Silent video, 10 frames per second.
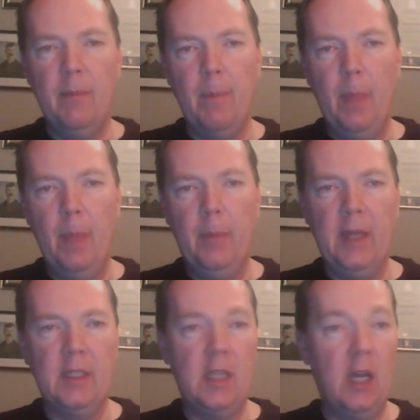
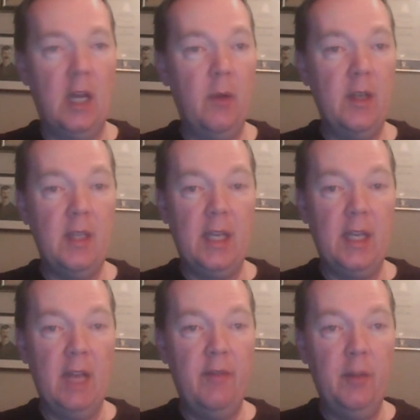But otherwise, again,
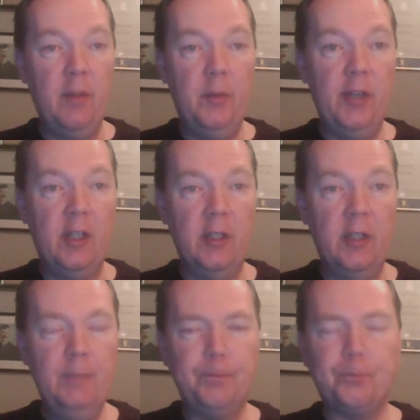felt pretty good.
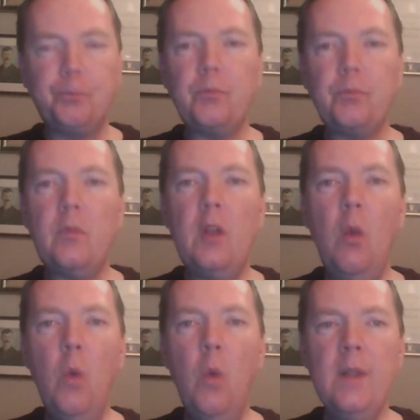
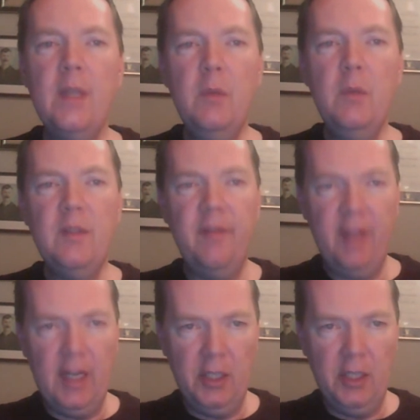Once I was
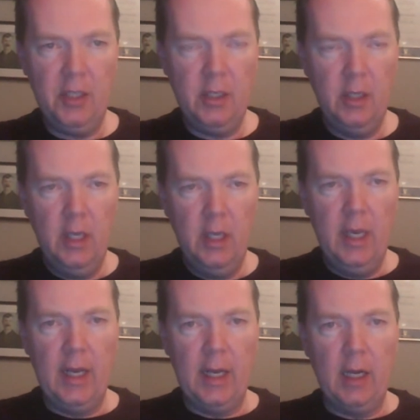finished
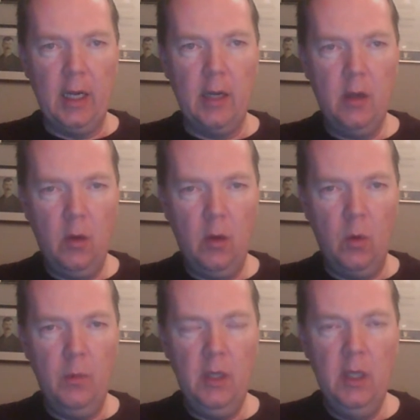and I got
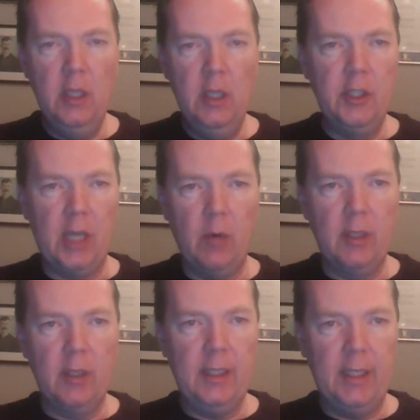home, showered,
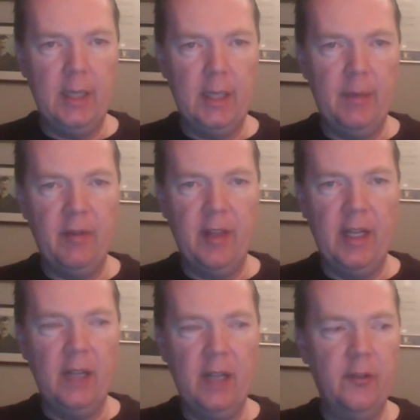cleaned up, everything
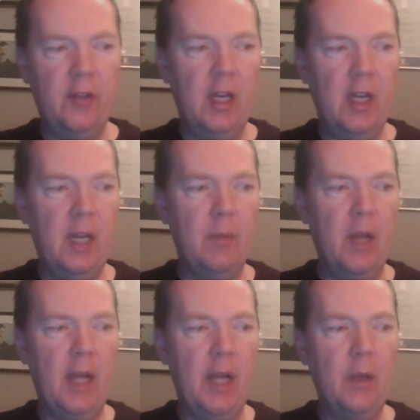else,
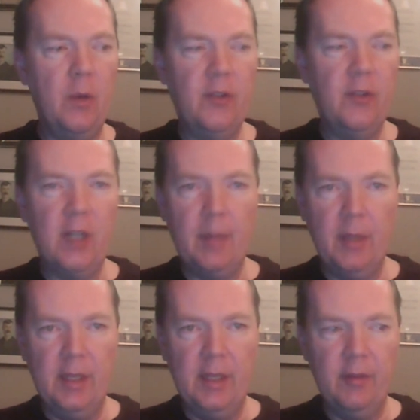I noticed a couple of
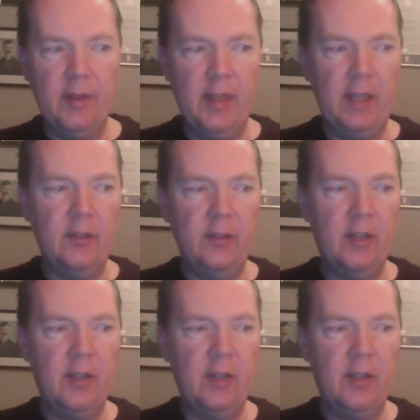different things.